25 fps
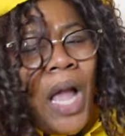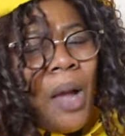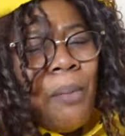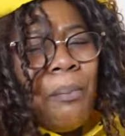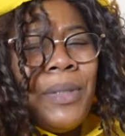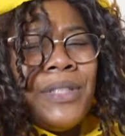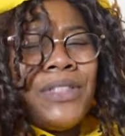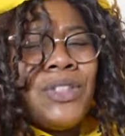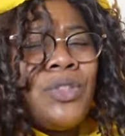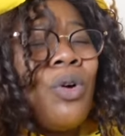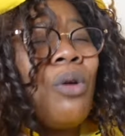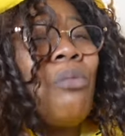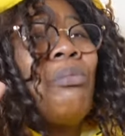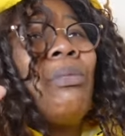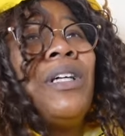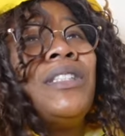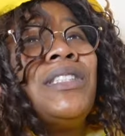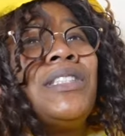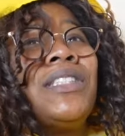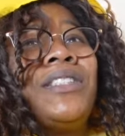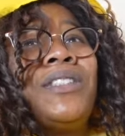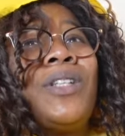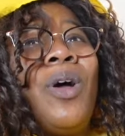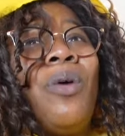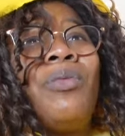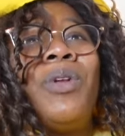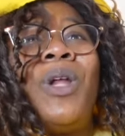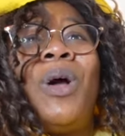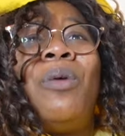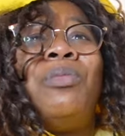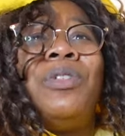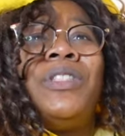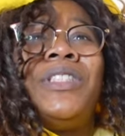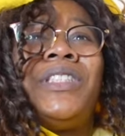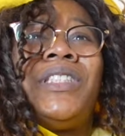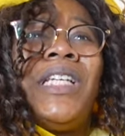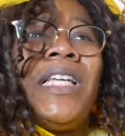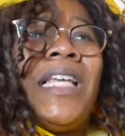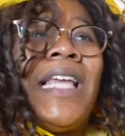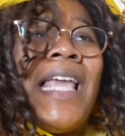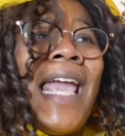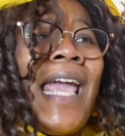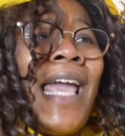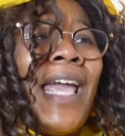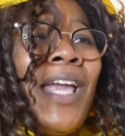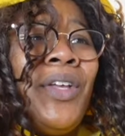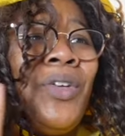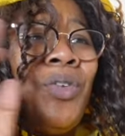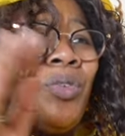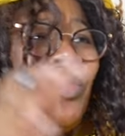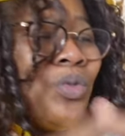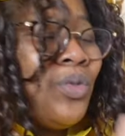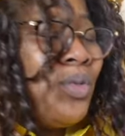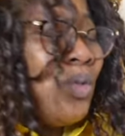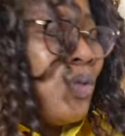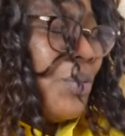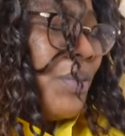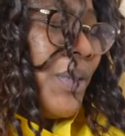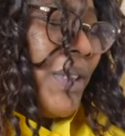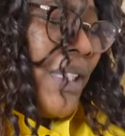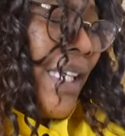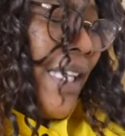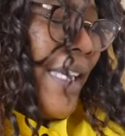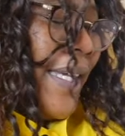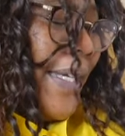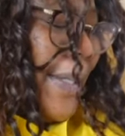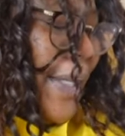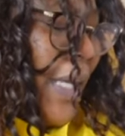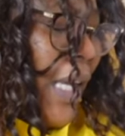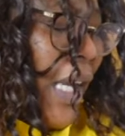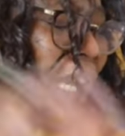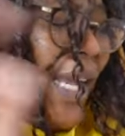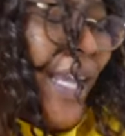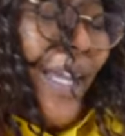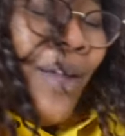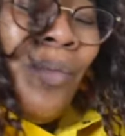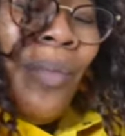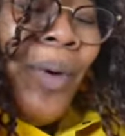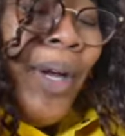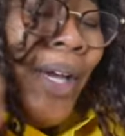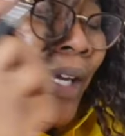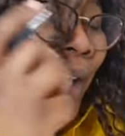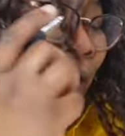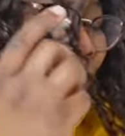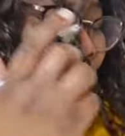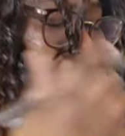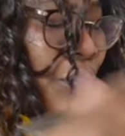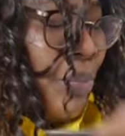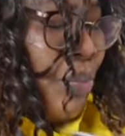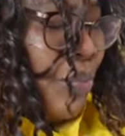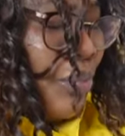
Miss Grandma just don't know what she got. You know what I'm saying? Anyway.